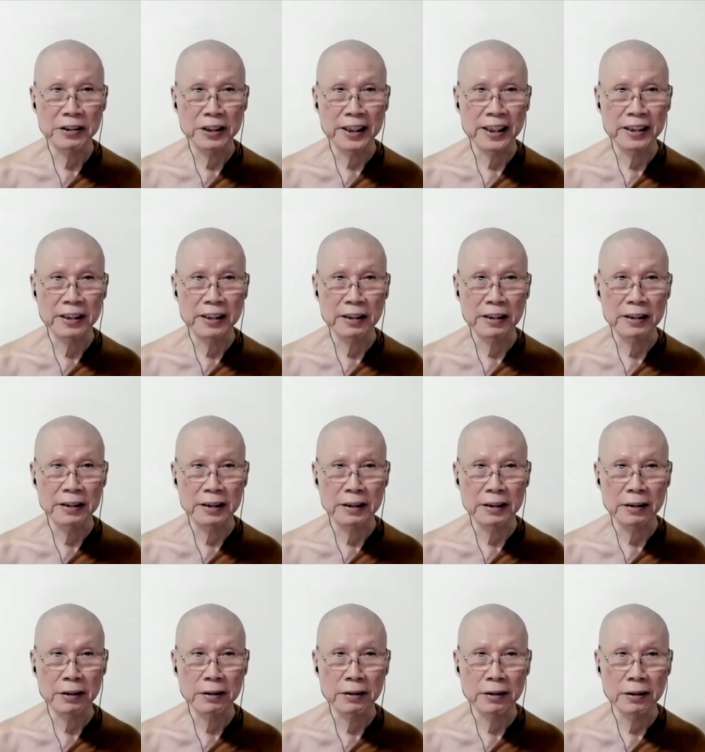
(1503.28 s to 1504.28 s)
you cannot
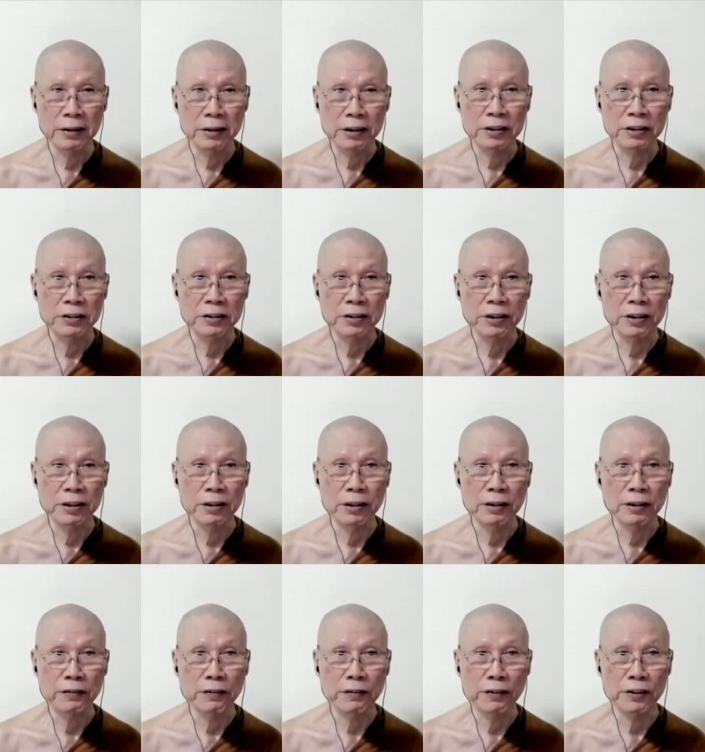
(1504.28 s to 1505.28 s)

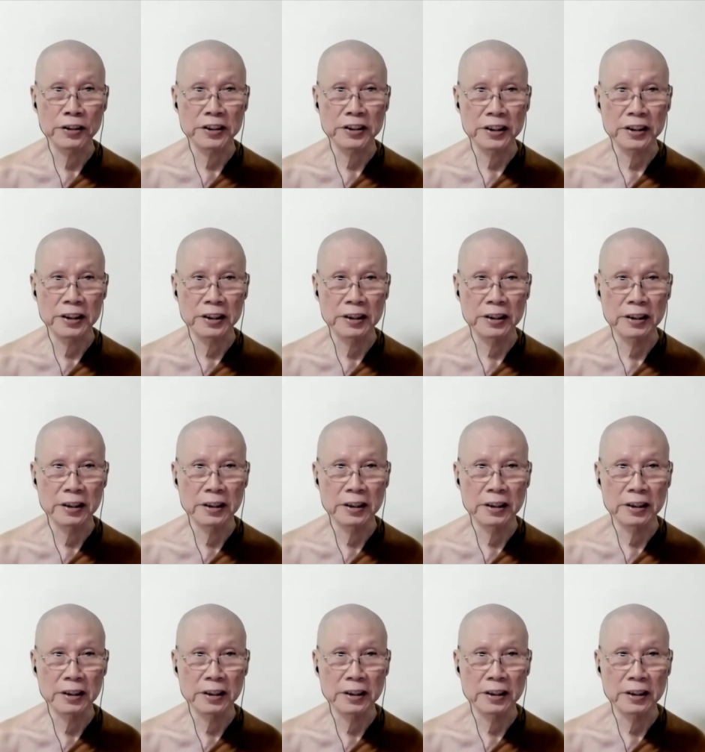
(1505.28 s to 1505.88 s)
control or force it.